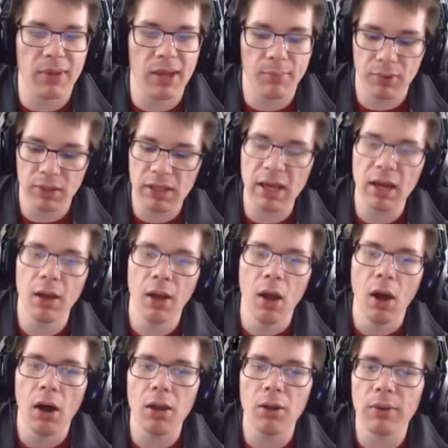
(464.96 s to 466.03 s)
But yeah,
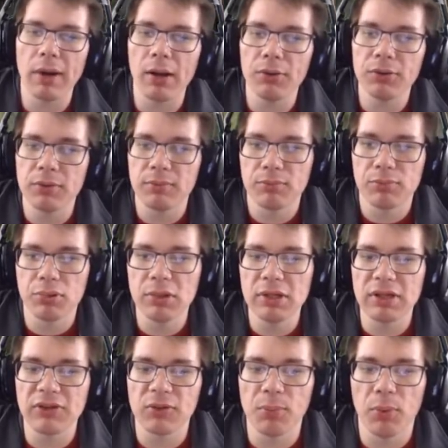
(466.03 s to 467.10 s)
all around, pretty
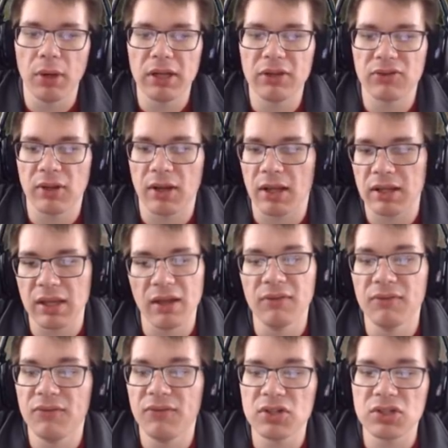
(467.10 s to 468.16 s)
disappointing set.
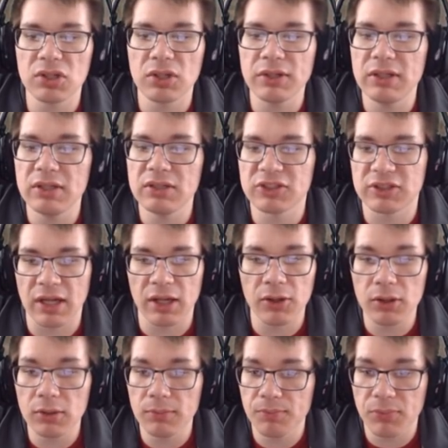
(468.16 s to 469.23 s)
Again, visually
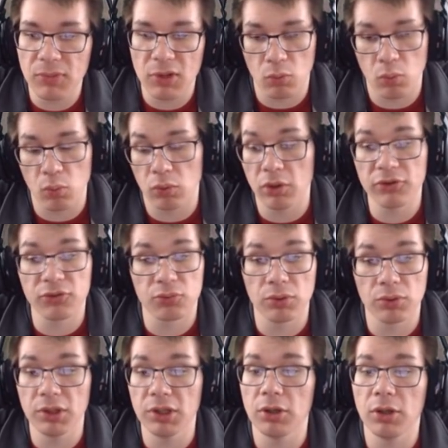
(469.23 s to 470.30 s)
stellar. Looks
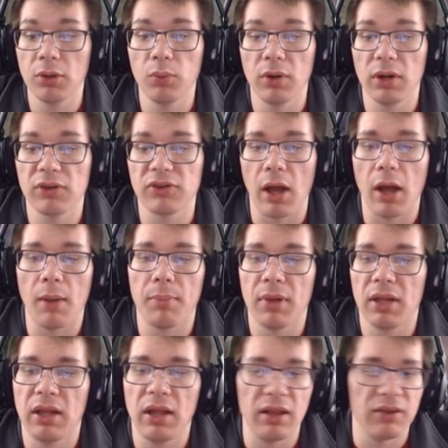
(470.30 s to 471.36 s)
really good when it's up.
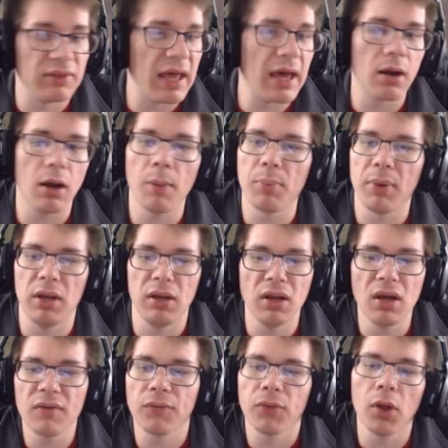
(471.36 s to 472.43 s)
Not up
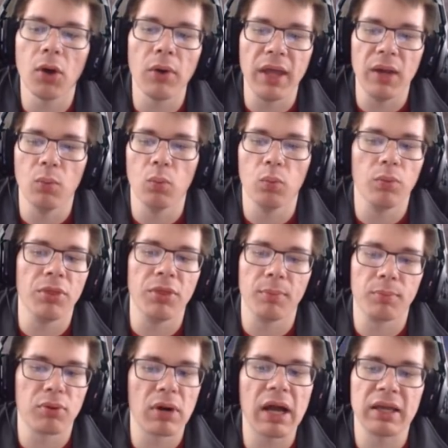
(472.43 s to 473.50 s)
enough, though, and the
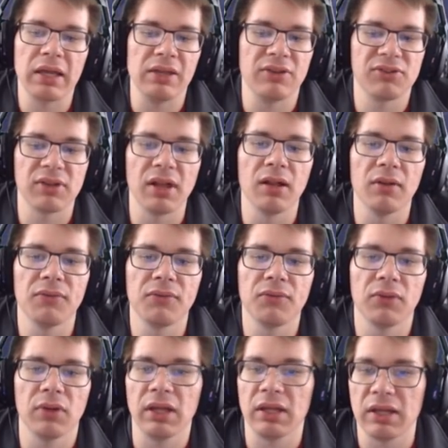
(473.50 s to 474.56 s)
proc itself,
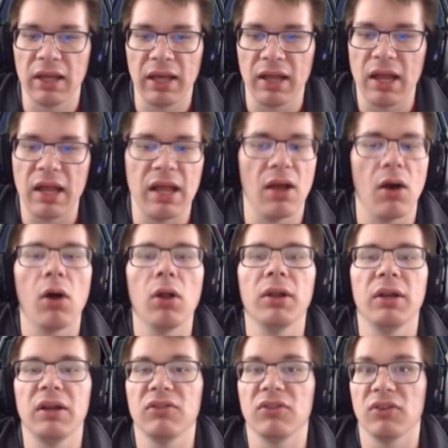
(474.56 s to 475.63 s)
like, all
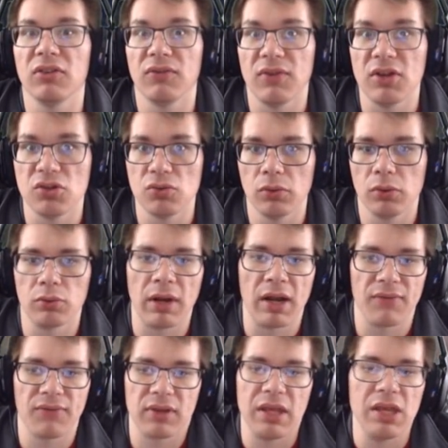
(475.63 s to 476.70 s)
it is visual
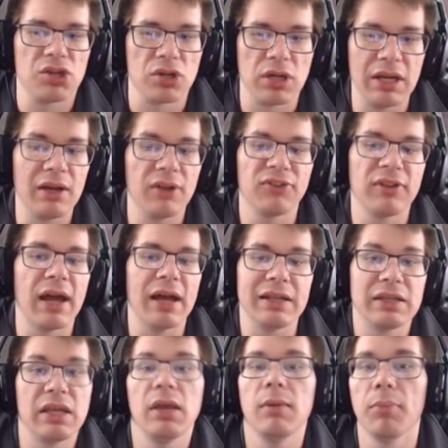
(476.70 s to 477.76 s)
gratification. It is not
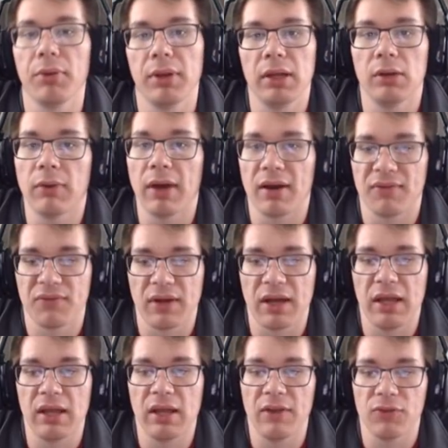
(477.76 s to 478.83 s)
gameplay
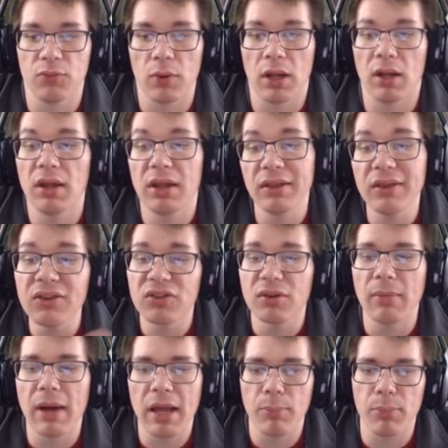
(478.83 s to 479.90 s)
gratifying as well, at least in
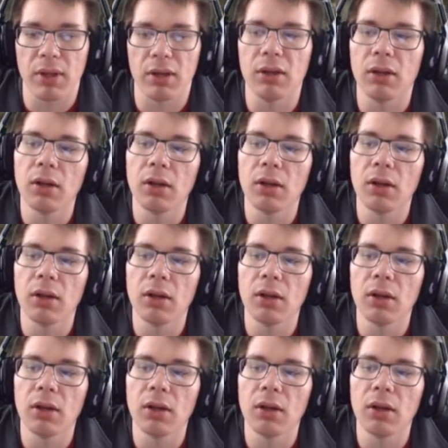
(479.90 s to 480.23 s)
my opinion.